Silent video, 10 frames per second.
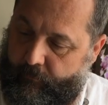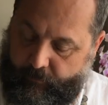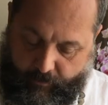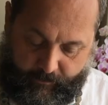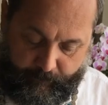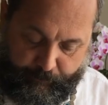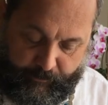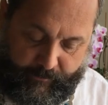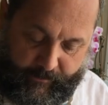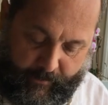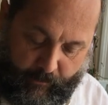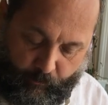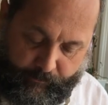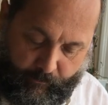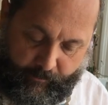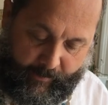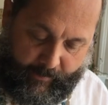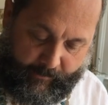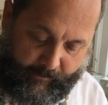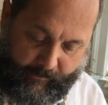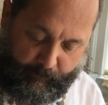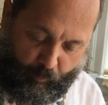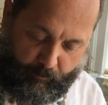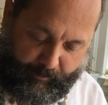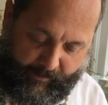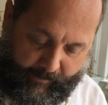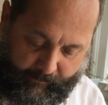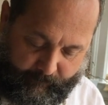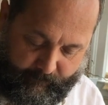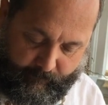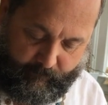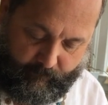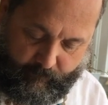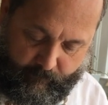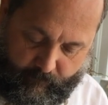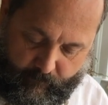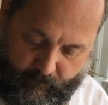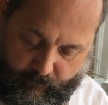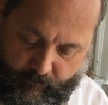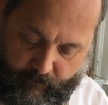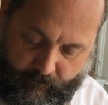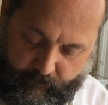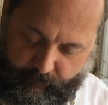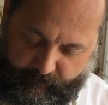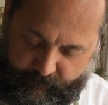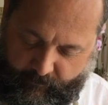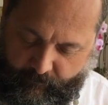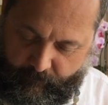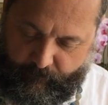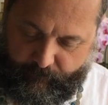kind of bleed out without adding any more paint. So,